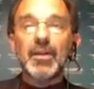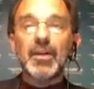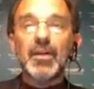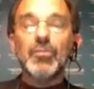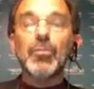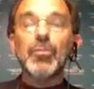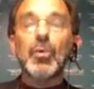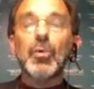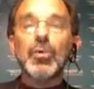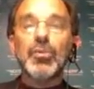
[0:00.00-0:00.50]

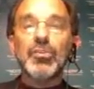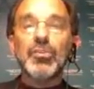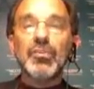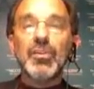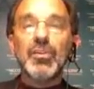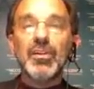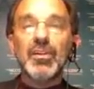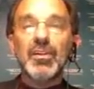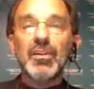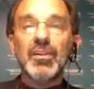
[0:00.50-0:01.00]
Of course,
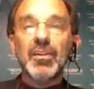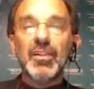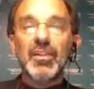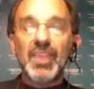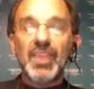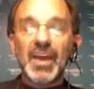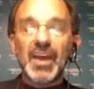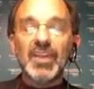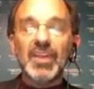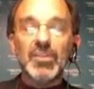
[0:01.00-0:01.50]

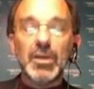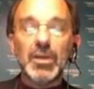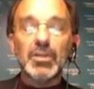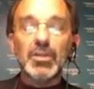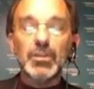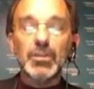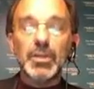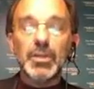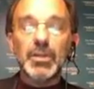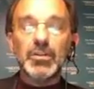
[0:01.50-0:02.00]
that is not
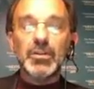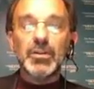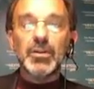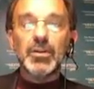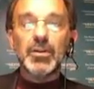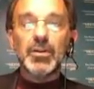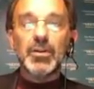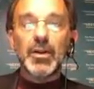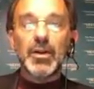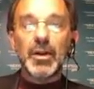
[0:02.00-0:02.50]
the
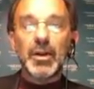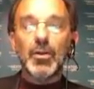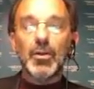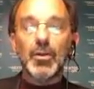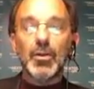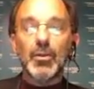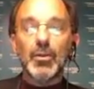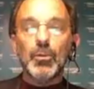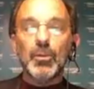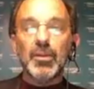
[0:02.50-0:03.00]
picture I
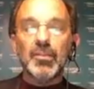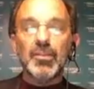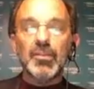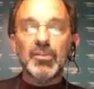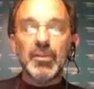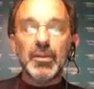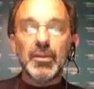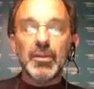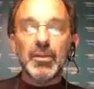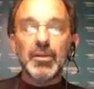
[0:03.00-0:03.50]
always
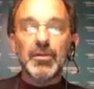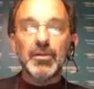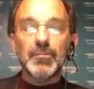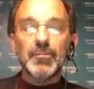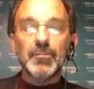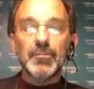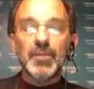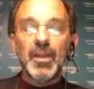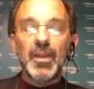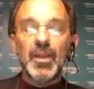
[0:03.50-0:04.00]
see.
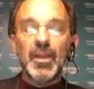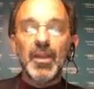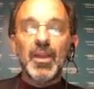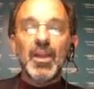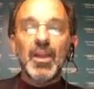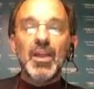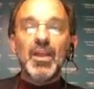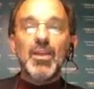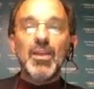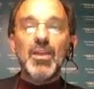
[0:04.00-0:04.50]

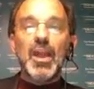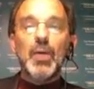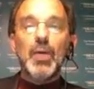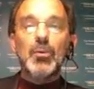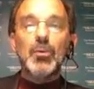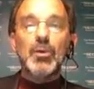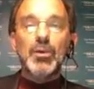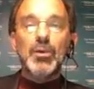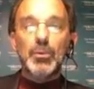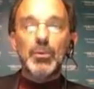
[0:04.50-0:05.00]
Now
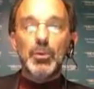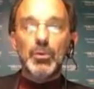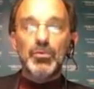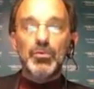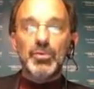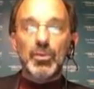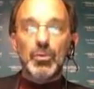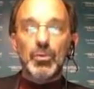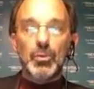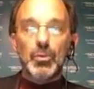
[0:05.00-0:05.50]
we're going to
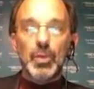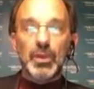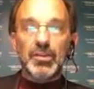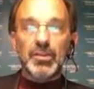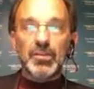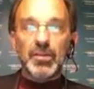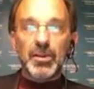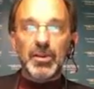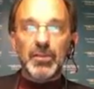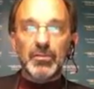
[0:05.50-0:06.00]
move to the right
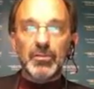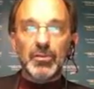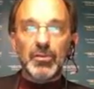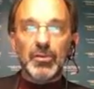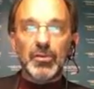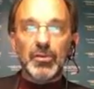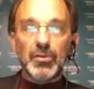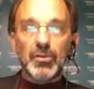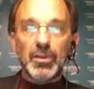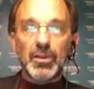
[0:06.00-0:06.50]
side of your
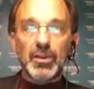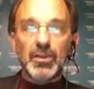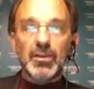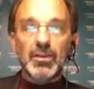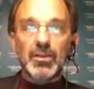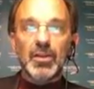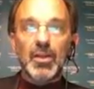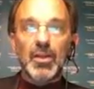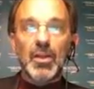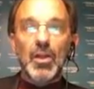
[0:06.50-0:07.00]
screen,
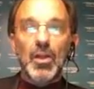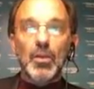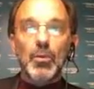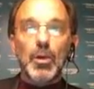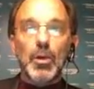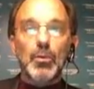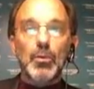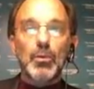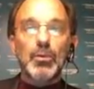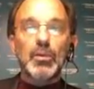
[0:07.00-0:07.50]

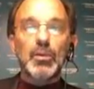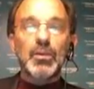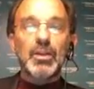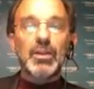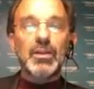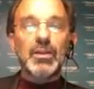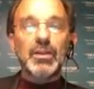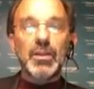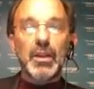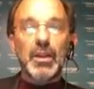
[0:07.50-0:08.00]
where we're
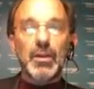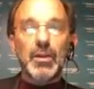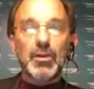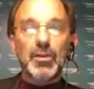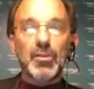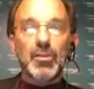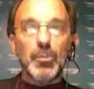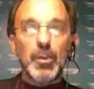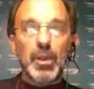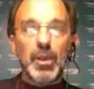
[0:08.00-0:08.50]
looking at
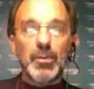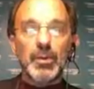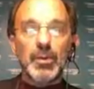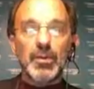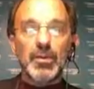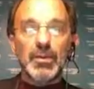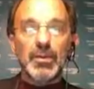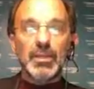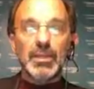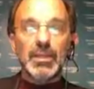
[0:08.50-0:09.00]
carious
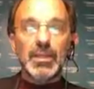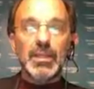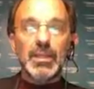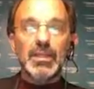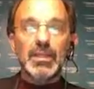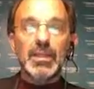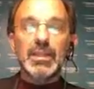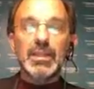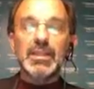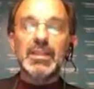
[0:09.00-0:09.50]
primary teeth,
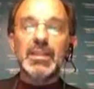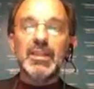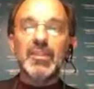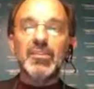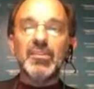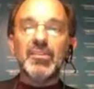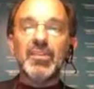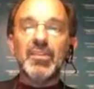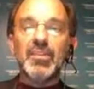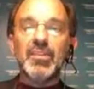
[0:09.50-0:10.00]
and
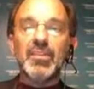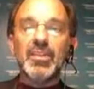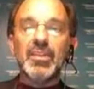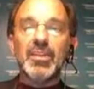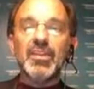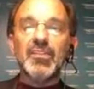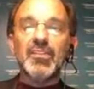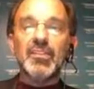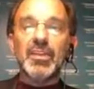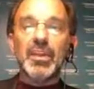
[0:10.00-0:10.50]

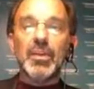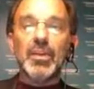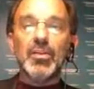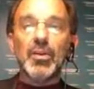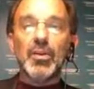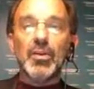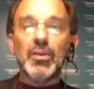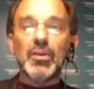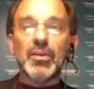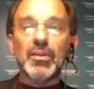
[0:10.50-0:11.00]
these teeth
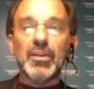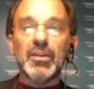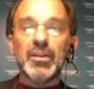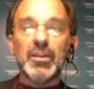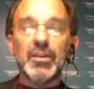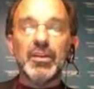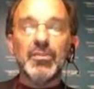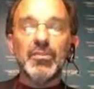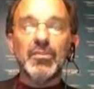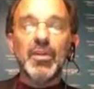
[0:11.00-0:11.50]
are
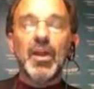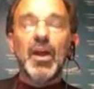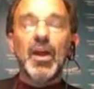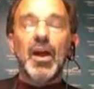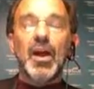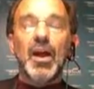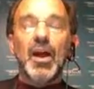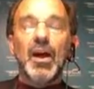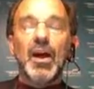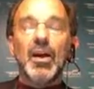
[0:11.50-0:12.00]
indicative
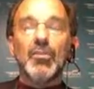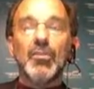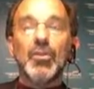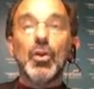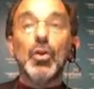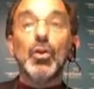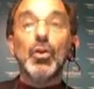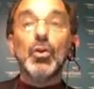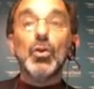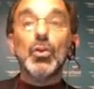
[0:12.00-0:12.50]
of
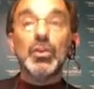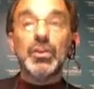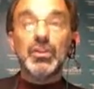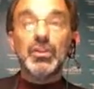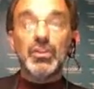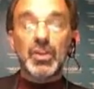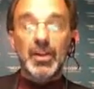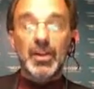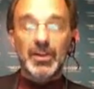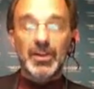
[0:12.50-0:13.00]
early
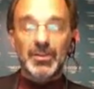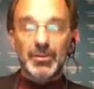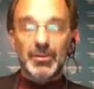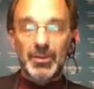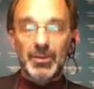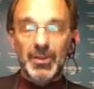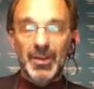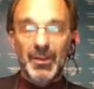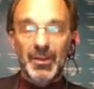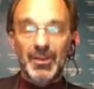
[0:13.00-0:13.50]
childhood
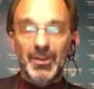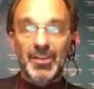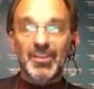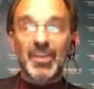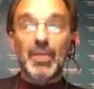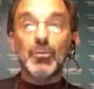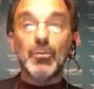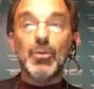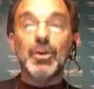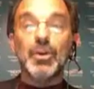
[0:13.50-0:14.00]
caries,
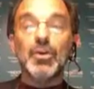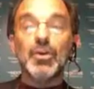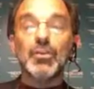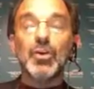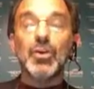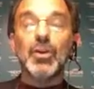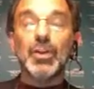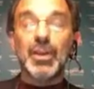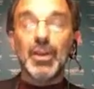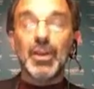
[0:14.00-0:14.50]
and we are
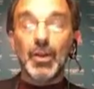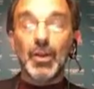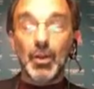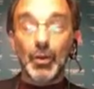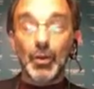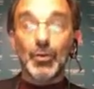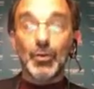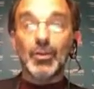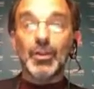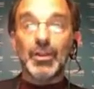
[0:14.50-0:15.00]
talking
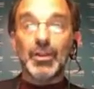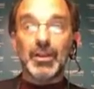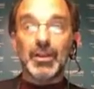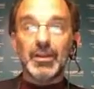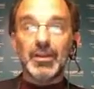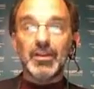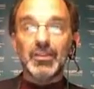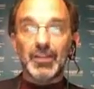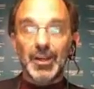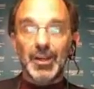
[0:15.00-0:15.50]
early
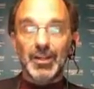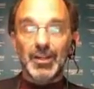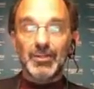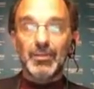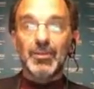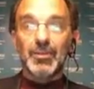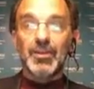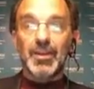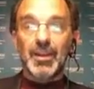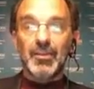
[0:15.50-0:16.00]

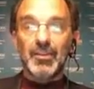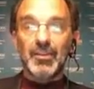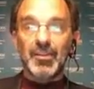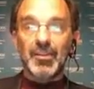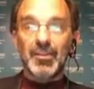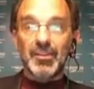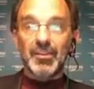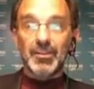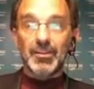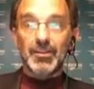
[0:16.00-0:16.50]
childhood
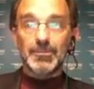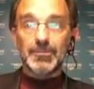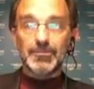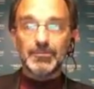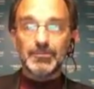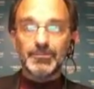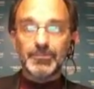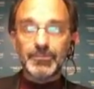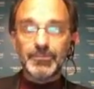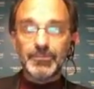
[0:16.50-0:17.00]
caries here.
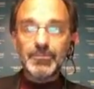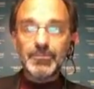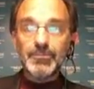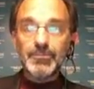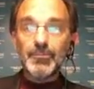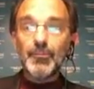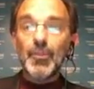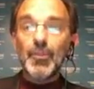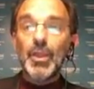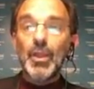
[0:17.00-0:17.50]

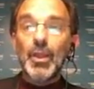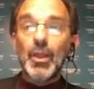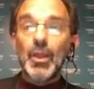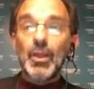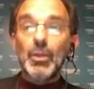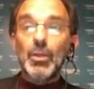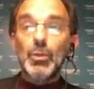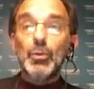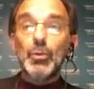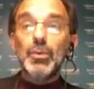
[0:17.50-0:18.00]

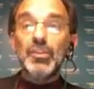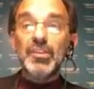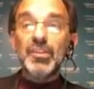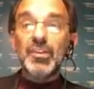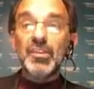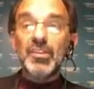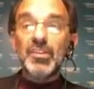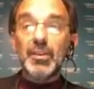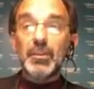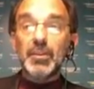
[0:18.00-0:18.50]
You can
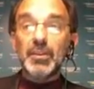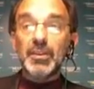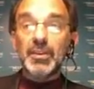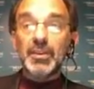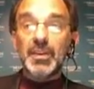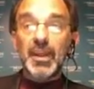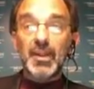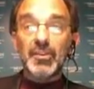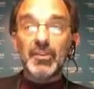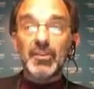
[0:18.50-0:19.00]
see some of the
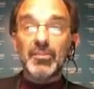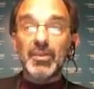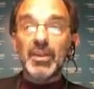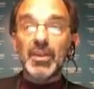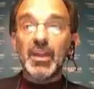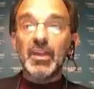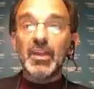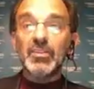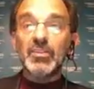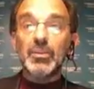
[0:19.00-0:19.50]

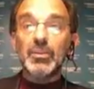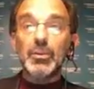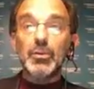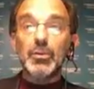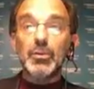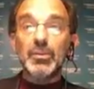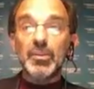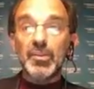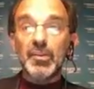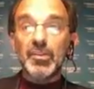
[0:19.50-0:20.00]
decalcification, you
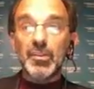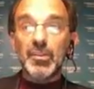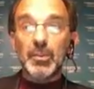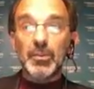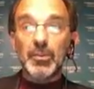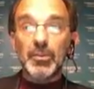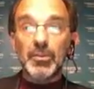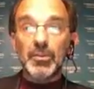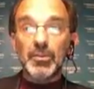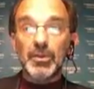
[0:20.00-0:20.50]
can see
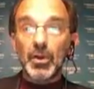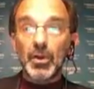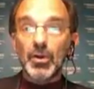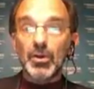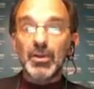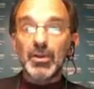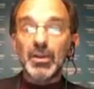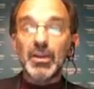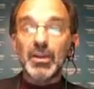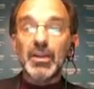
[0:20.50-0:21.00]
some of the
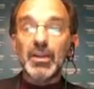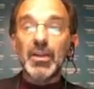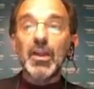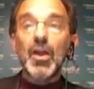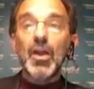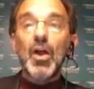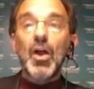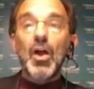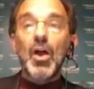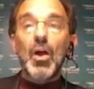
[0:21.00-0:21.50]
darkening.
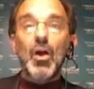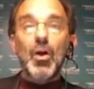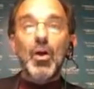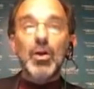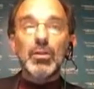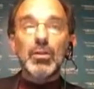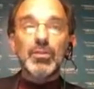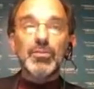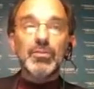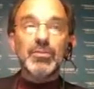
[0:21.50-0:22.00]

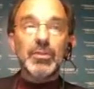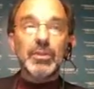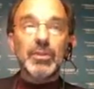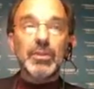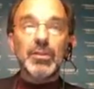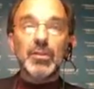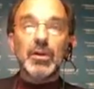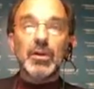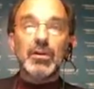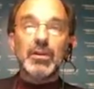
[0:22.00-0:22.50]
All of
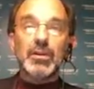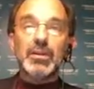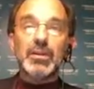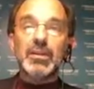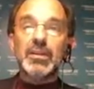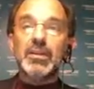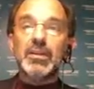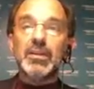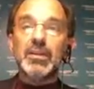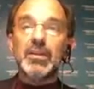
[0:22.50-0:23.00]
these are
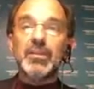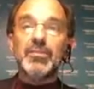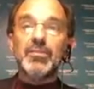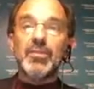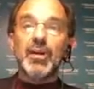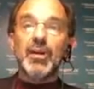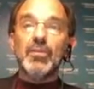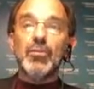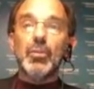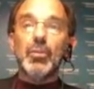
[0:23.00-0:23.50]
indicative
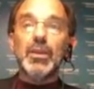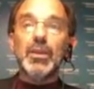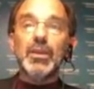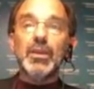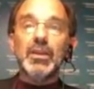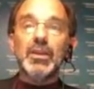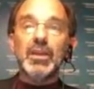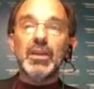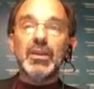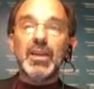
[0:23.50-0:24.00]
of
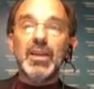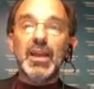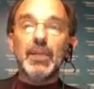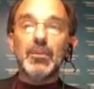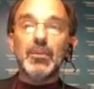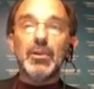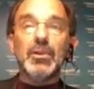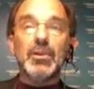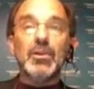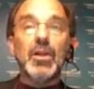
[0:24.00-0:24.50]
weakening
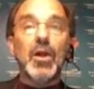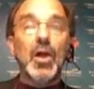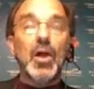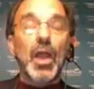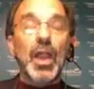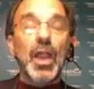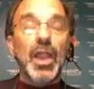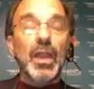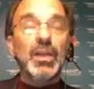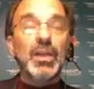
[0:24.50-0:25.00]
enamel
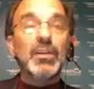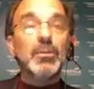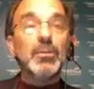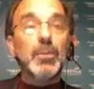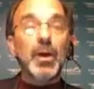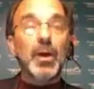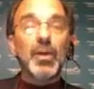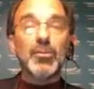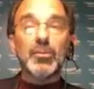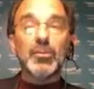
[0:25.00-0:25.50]
and
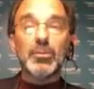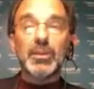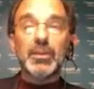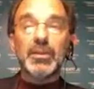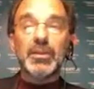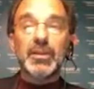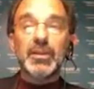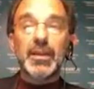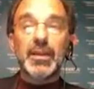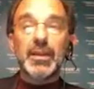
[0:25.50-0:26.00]
possibly
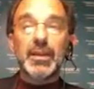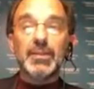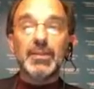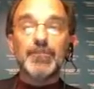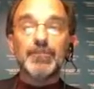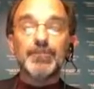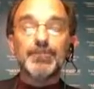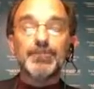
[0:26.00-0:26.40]
decay.